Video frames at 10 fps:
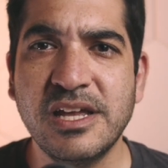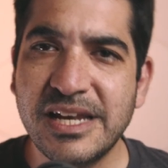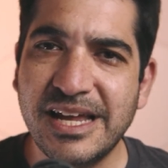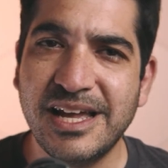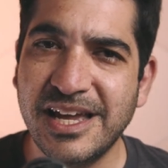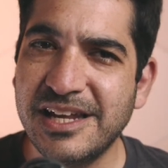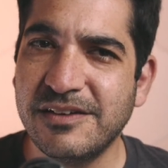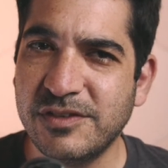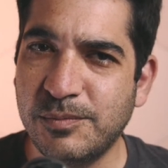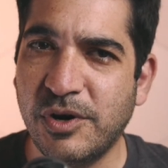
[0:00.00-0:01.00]
Not high
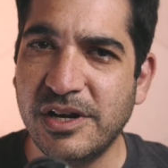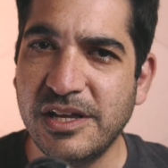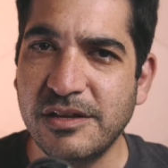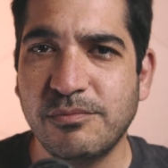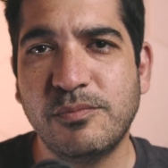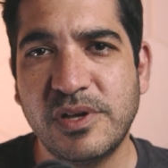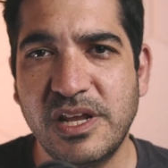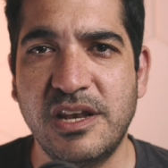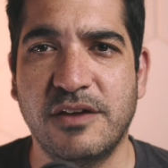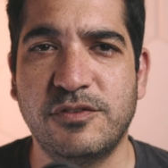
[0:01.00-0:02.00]
enough to party, but
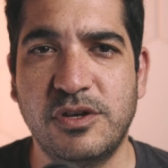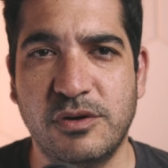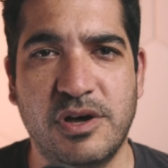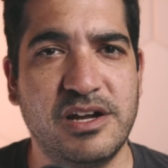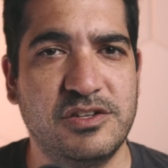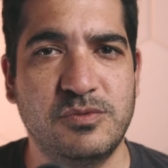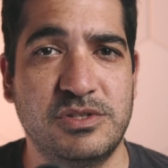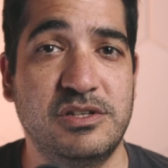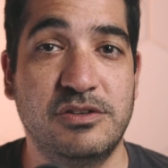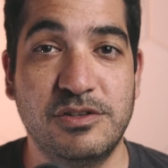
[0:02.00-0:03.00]
enough to know August
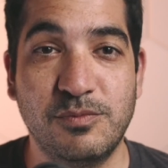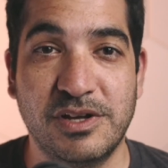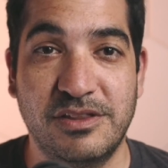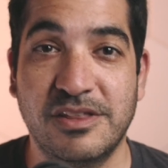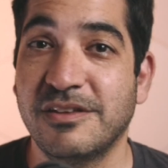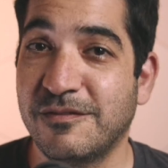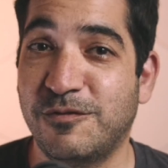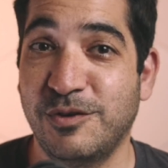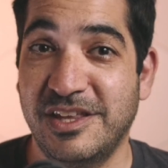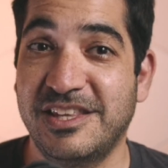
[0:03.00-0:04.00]
was a good month
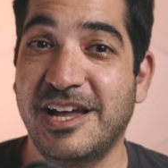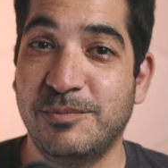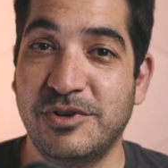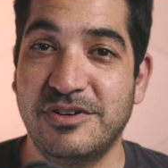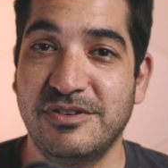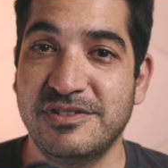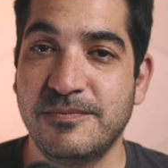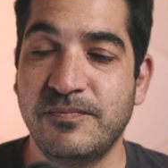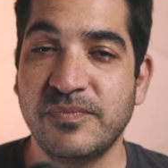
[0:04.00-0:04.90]
for the top earners.